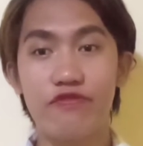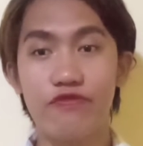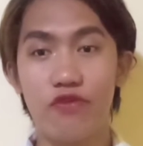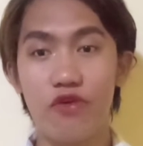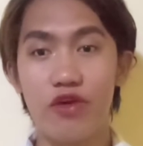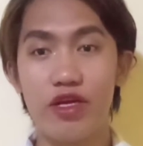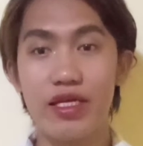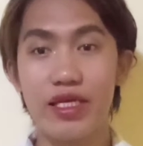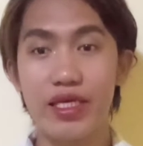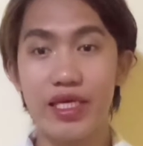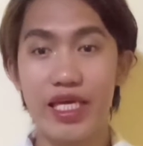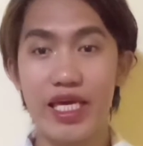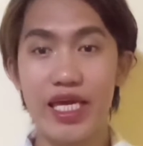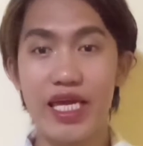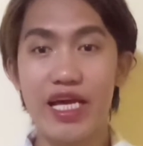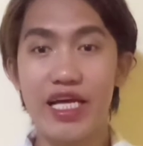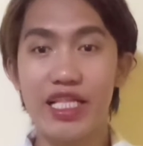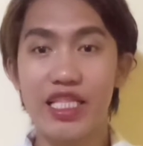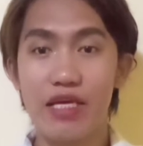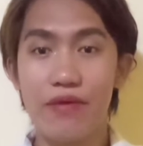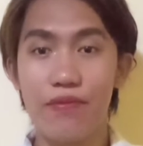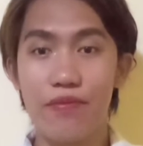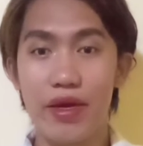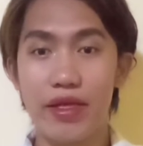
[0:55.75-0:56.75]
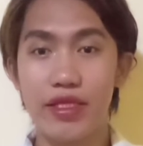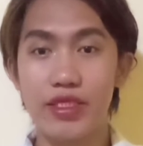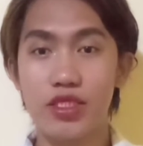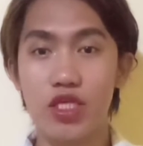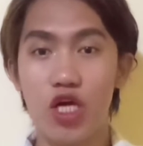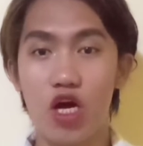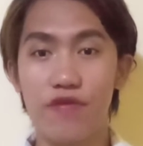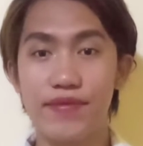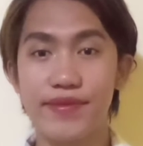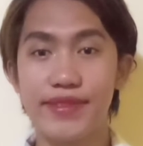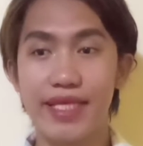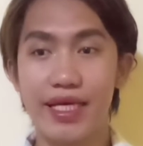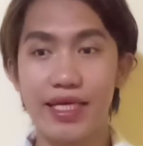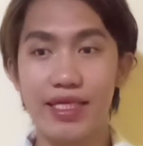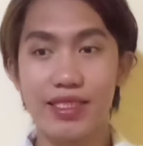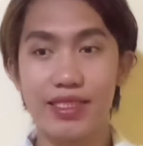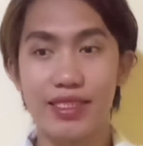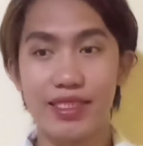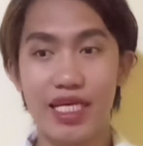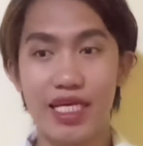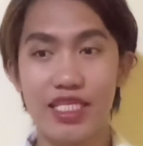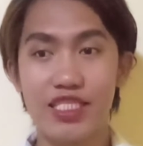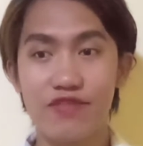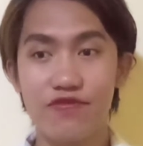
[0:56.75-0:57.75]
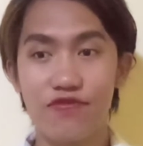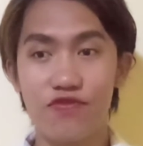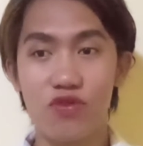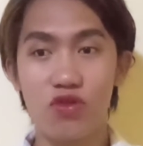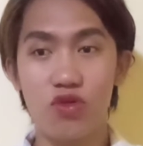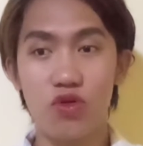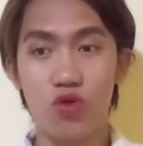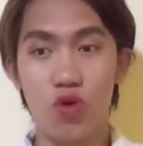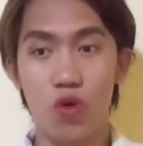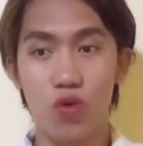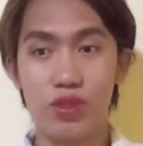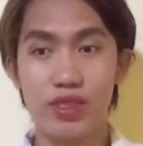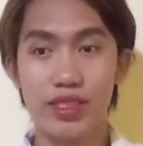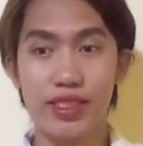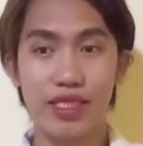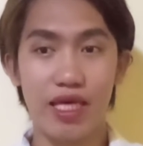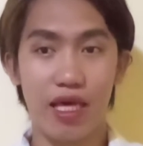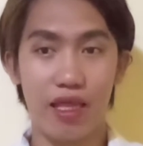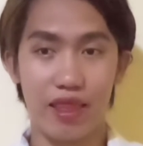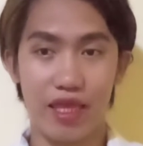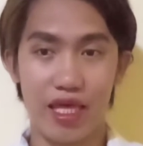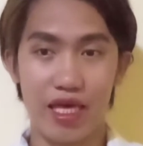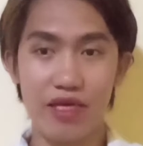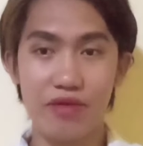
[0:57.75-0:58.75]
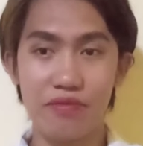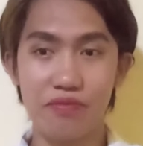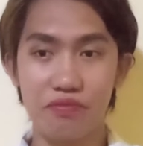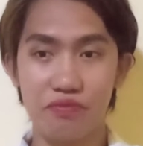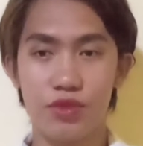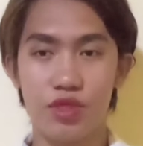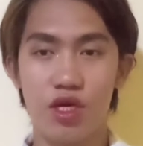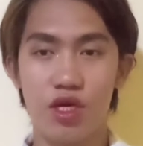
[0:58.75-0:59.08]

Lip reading: 4 key elements of successful goal setting,